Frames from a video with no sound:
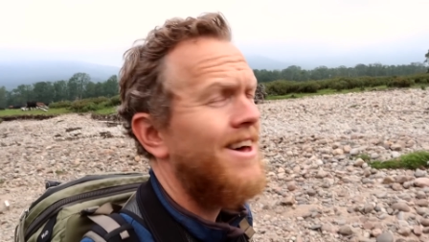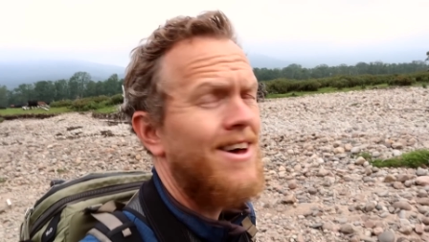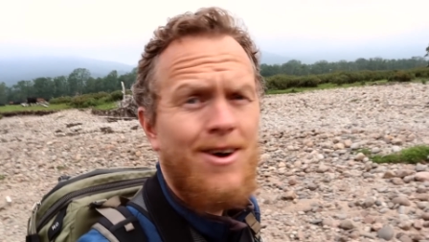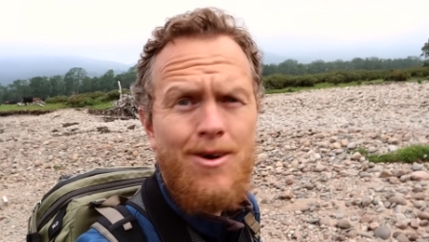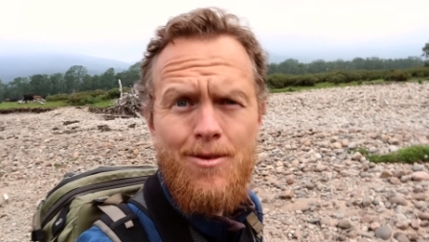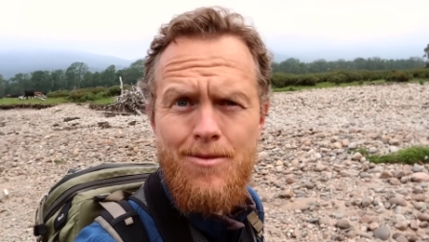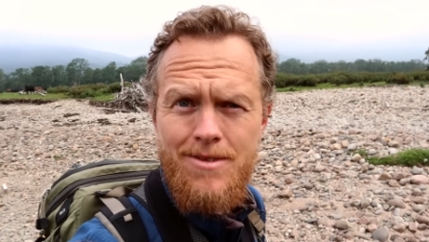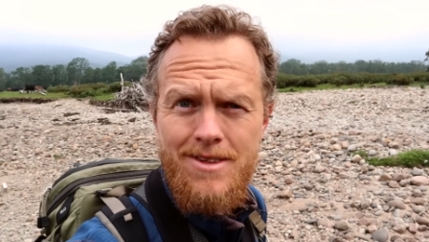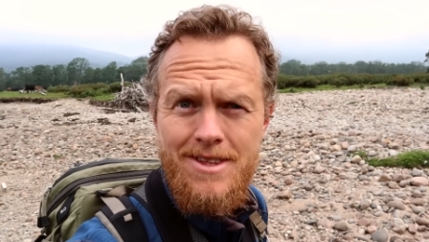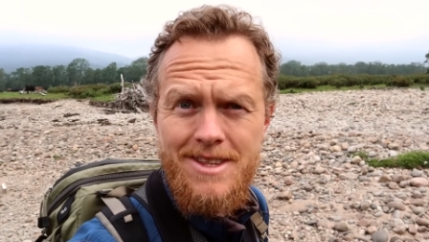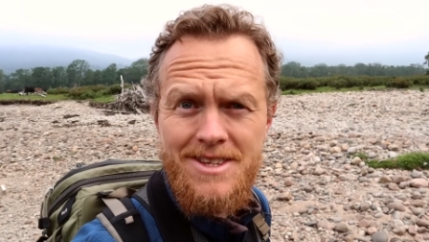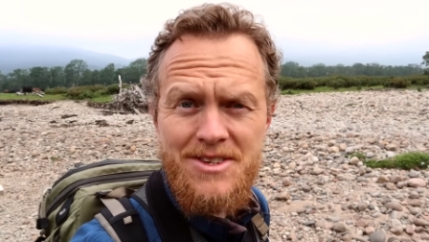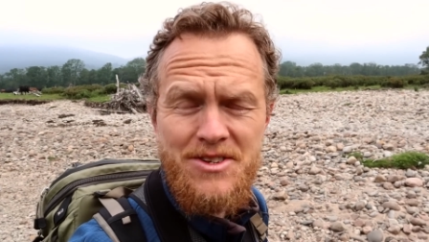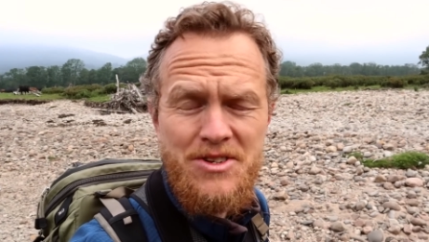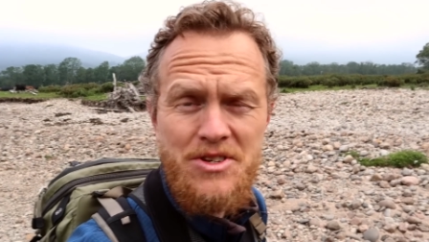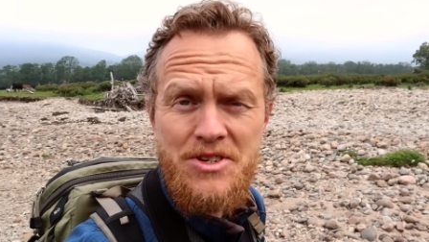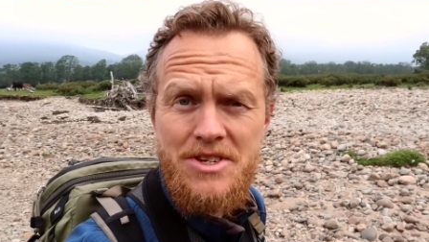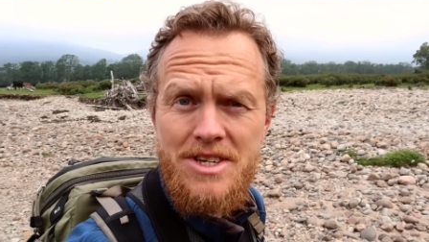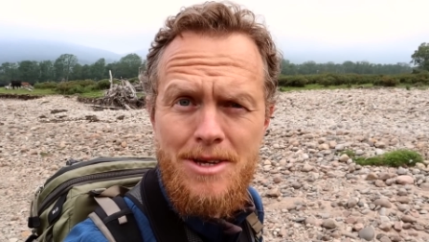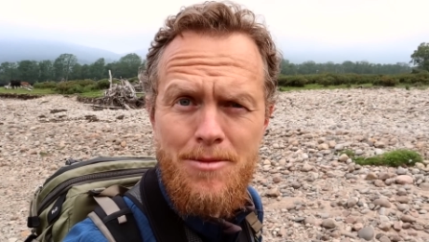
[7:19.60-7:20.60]
Hopefully this
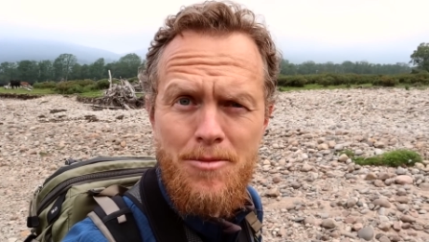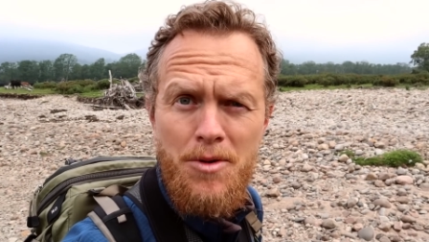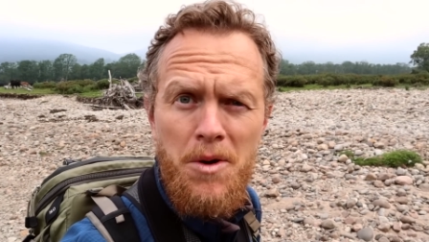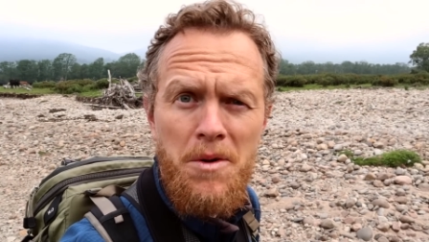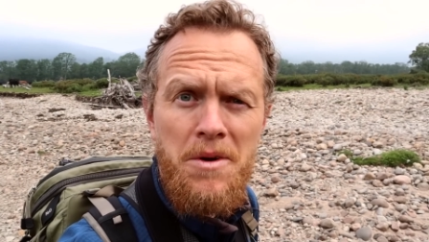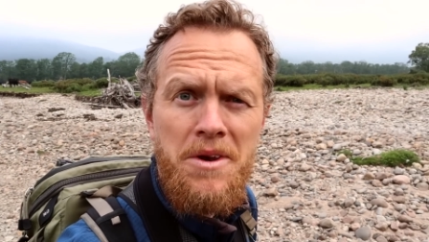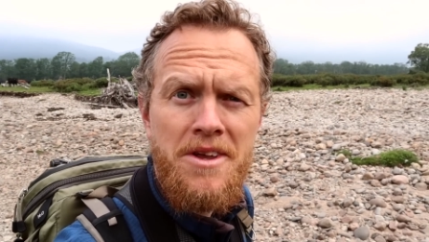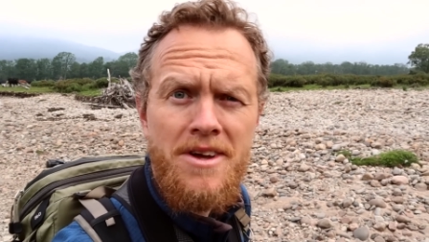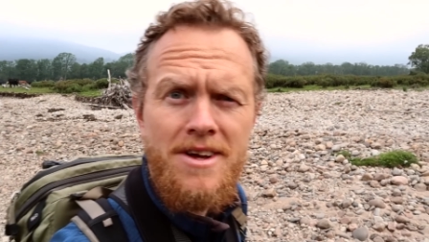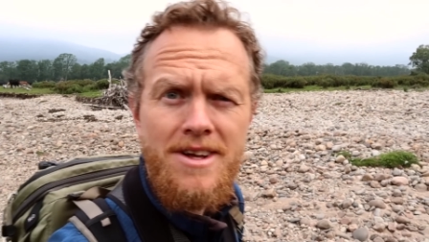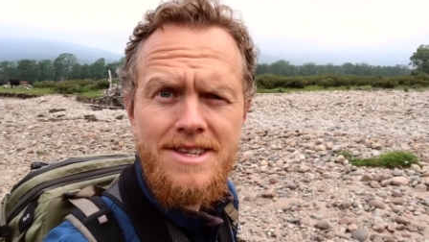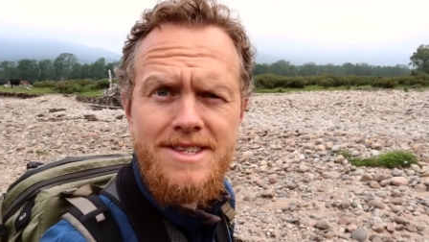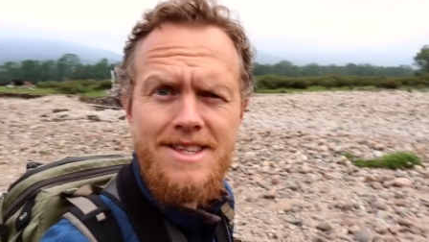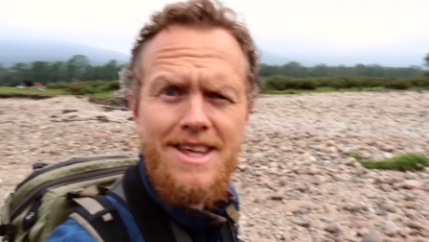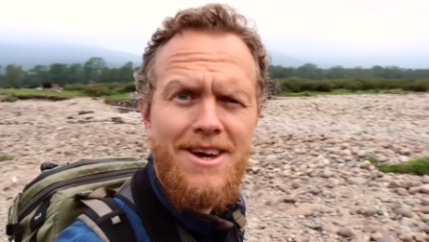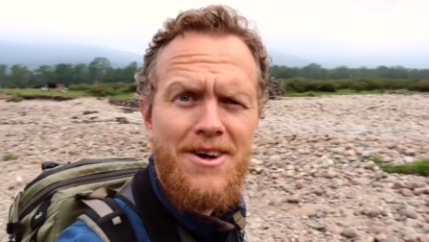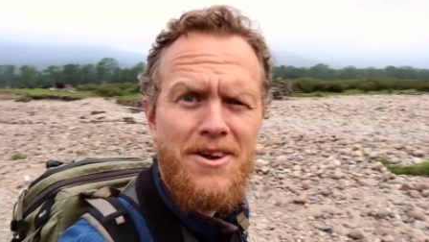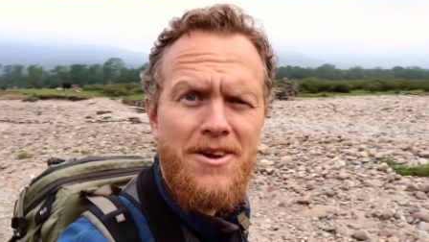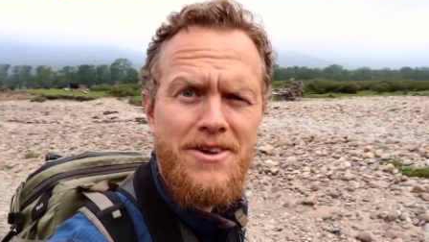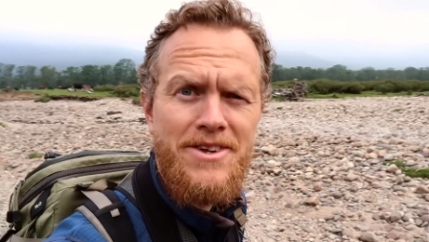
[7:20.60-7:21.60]
will just keep going. I'll
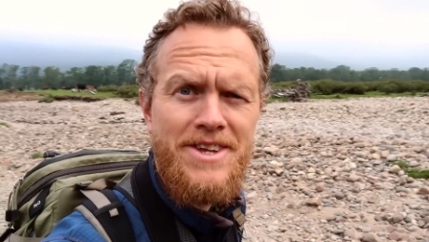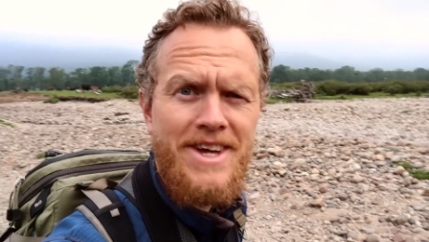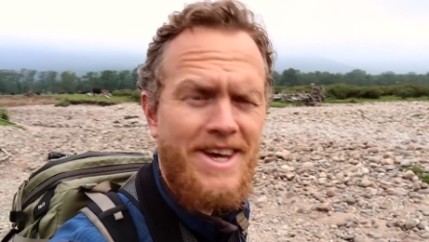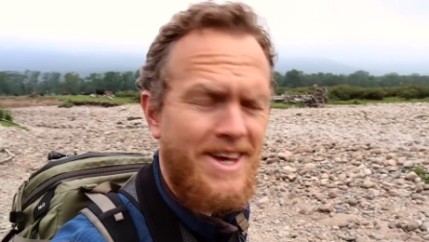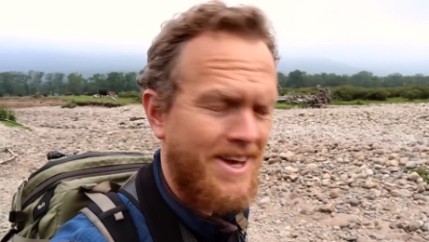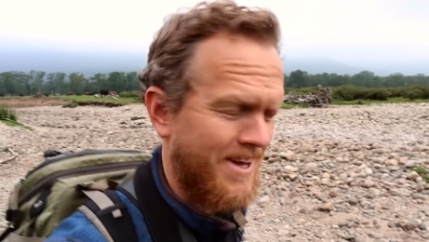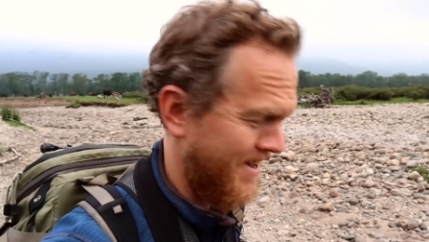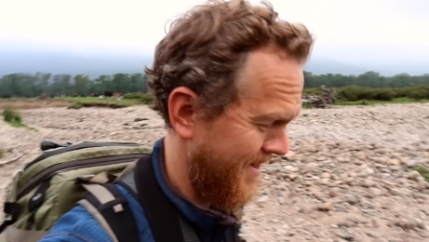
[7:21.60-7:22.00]
stay out all day.